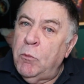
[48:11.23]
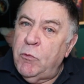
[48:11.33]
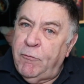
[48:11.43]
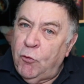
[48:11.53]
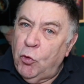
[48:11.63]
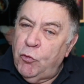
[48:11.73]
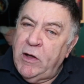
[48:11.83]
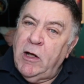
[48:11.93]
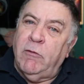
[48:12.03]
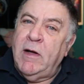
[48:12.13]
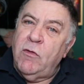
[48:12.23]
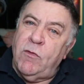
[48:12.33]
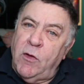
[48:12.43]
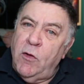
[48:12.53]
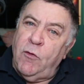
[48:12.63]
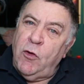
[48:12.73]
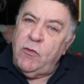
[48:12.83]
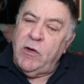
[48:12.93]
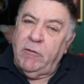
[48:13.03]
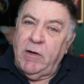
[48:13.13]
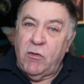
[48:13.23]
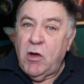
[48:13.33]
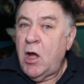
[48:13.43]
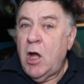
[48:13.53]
up to 40 degrees than 30 degrees?